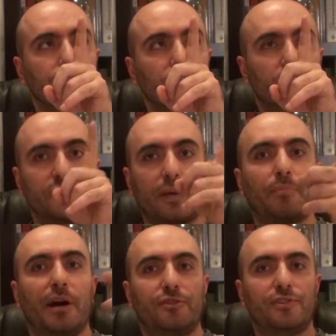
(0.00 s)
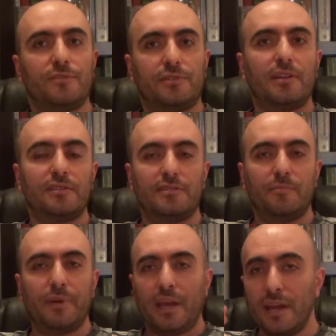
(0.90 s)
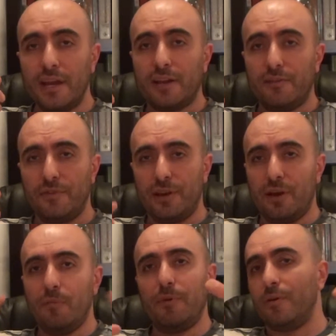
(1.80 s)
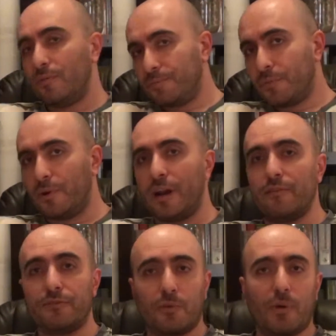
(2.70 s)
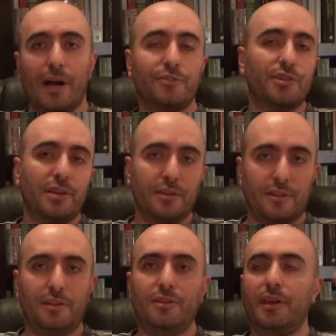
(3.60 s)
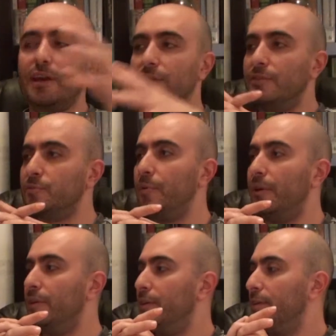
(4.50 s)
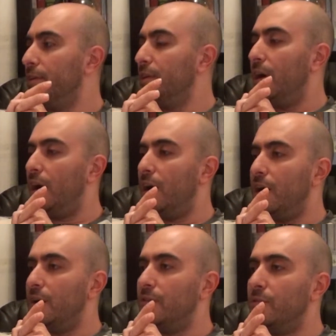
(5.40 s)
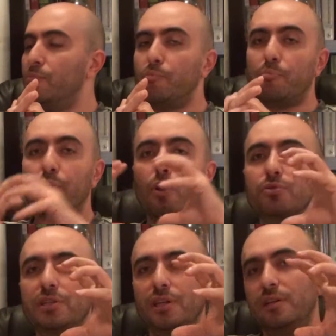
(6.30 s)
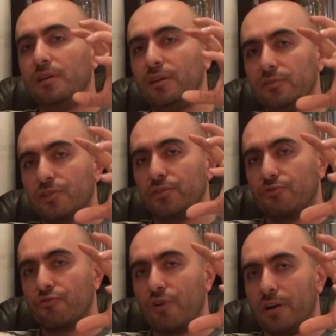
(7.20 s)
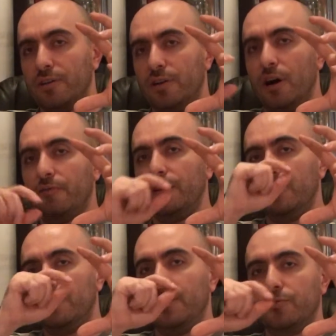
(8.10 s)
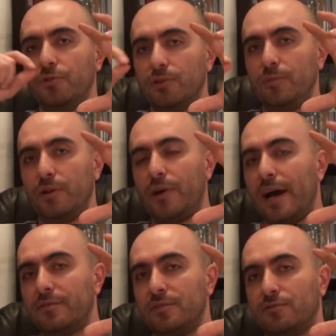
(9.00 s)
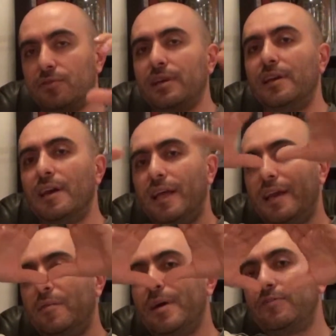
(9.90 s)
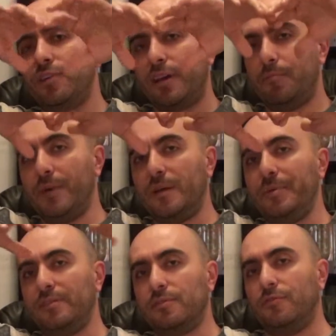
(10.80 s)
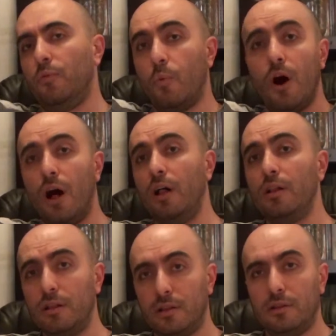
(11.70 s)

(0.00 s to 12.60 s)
which is I probably should have said this in the beginning of the video, but whatever. If you're watching, then you get this part. Protein is constructed of individual amino acids. So it's like you get imagine like a big piece of wall